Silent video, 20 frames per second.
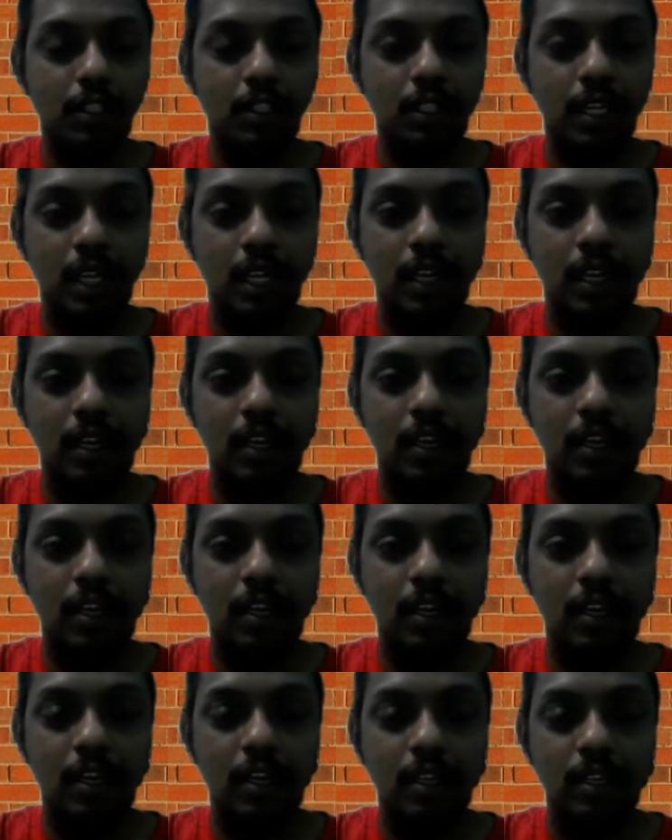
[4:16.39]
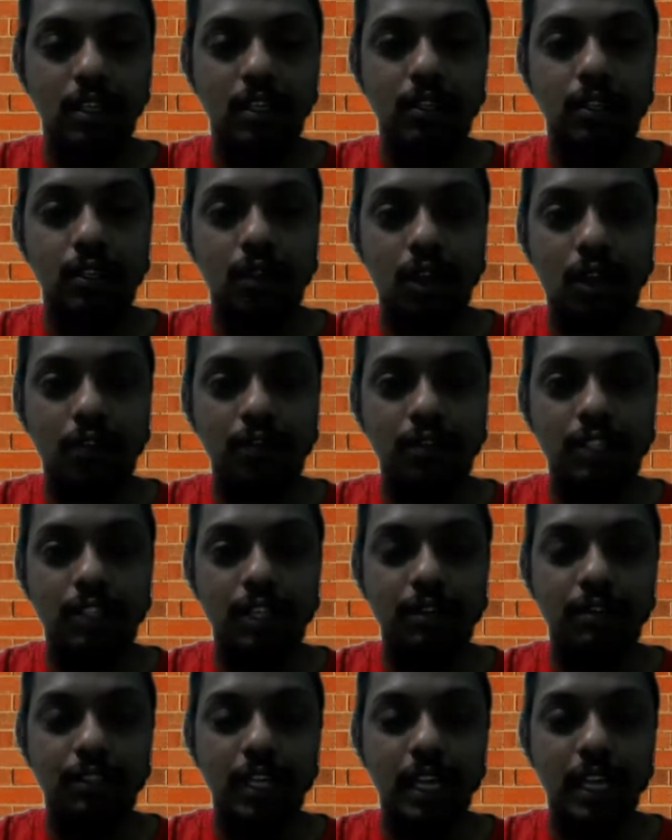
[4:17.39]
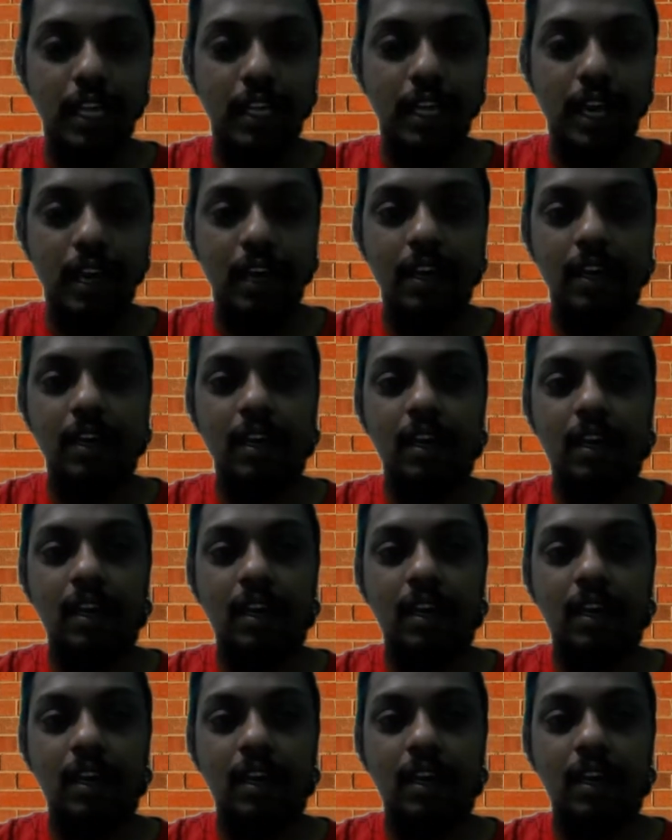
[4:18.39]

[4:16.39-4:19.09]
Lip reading: and sort of stuffs like that.